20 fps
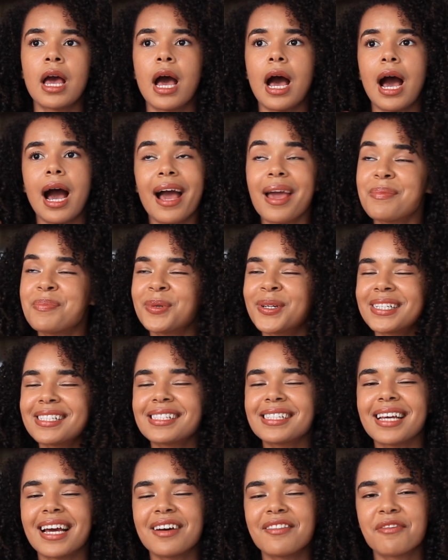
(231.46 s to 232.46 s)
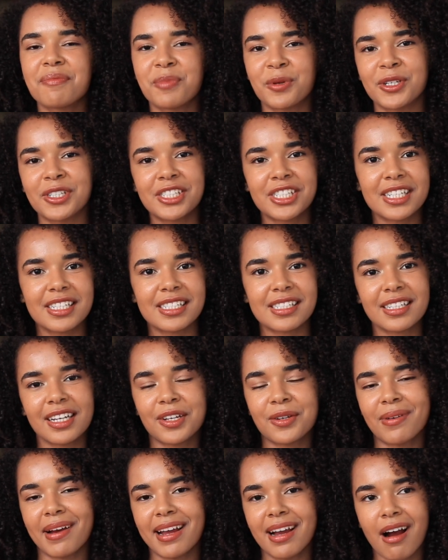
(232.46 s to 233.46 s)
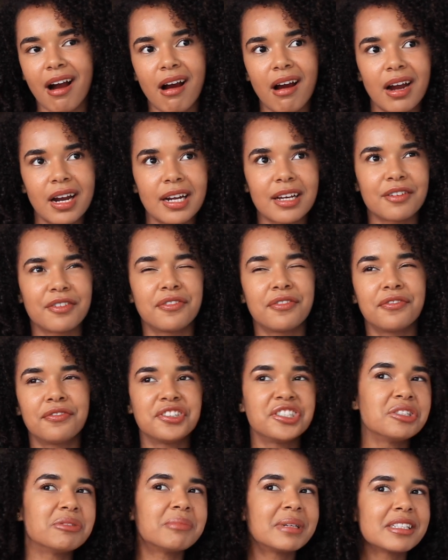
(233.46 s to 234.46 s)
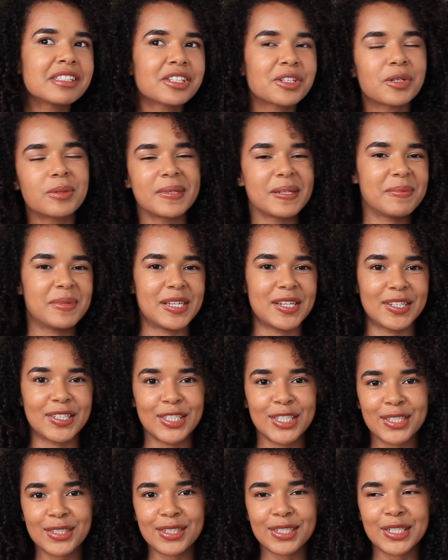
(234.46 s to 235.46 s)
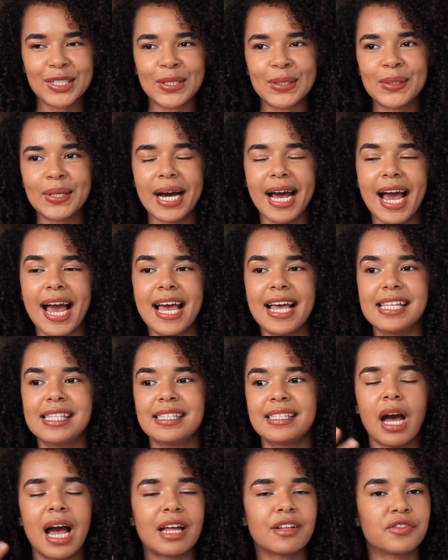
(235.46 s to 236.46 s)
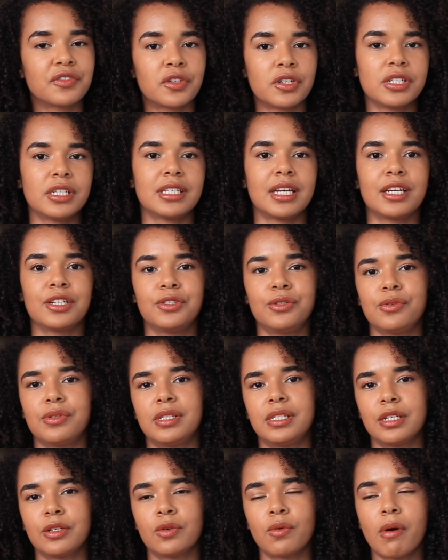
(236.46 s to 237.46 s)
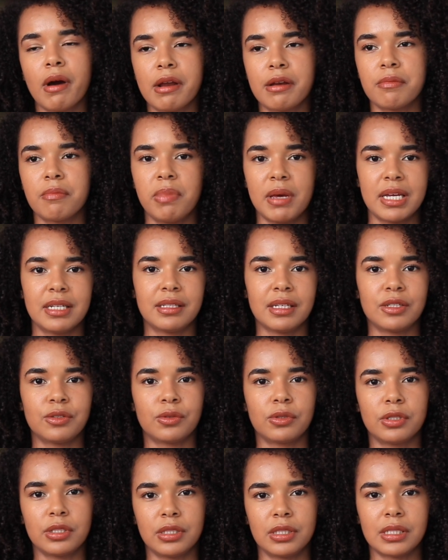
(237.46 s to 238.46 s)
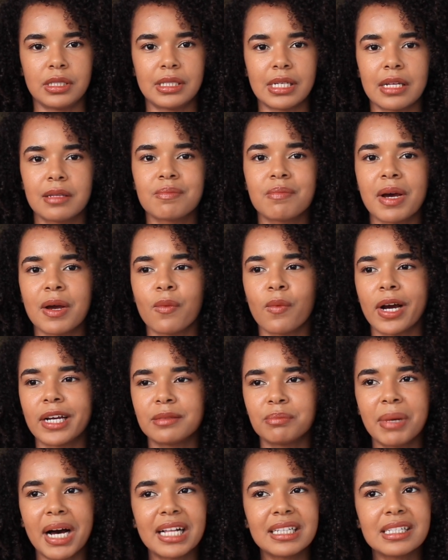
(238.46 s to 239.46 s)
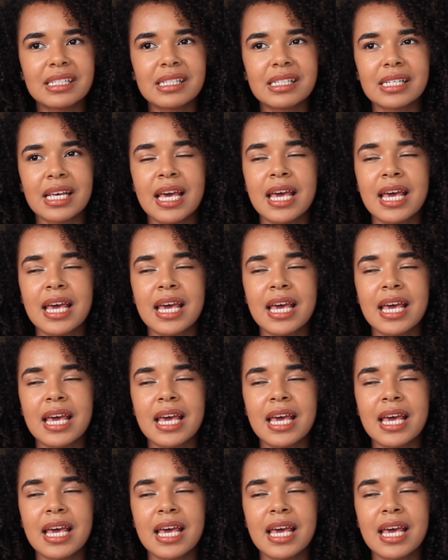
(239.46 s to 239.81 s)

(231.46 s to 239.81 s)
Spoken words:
I personally have purchased a gray card a few months ago, maybe a year ago, and at first I used it quite a bit in order to set my white balance.